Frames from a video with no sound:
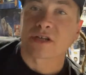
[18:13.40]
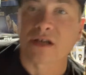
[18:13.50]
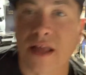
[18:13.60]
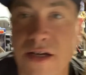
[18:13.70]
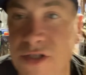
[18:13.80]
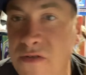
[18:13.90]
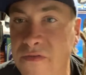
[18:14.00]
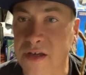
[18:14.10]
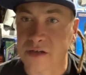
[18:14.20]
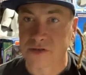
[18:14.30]
Collection
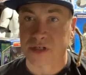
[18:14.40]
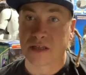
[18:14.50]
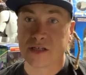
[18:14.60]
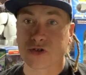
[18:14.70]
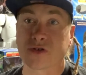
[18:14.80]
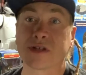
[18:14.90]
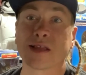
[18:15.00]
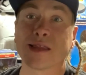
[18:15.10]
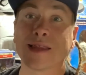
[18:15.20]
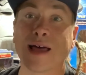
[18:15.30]
figures, and these are
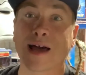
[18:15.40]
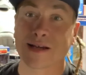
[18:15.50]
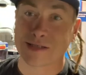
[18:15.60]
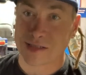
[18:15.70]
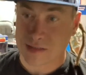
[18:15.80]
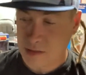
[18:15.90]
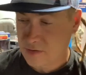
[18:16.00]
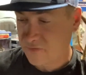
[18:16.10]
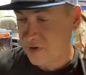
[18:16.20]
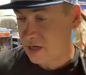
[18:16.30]
deluxe
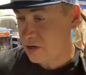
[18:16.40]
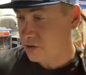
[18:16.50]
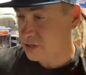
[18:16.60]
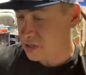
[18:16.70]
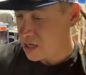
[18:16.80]
figures.